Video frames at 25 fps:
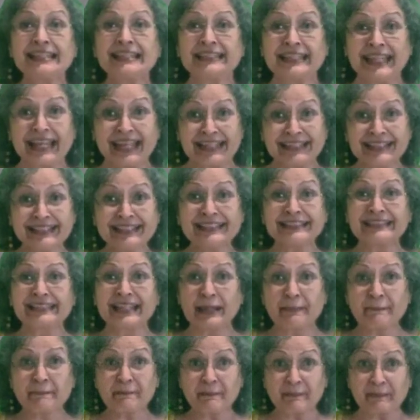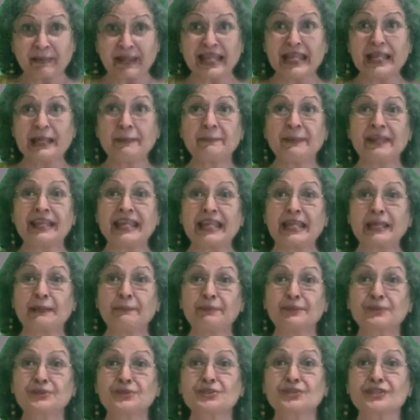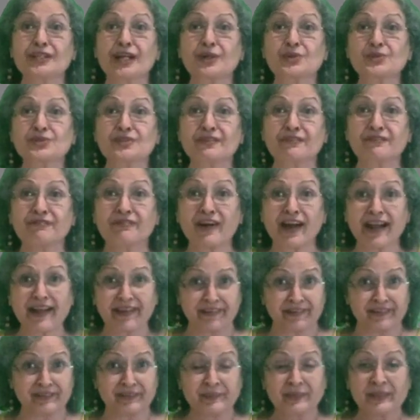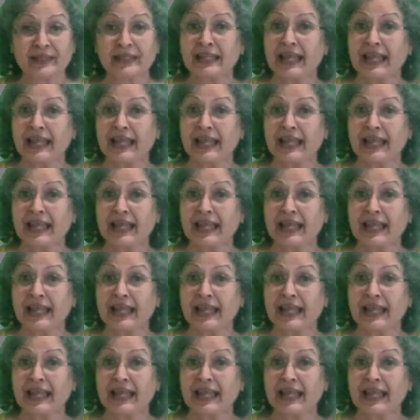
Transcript: then they may be able to douse the fire.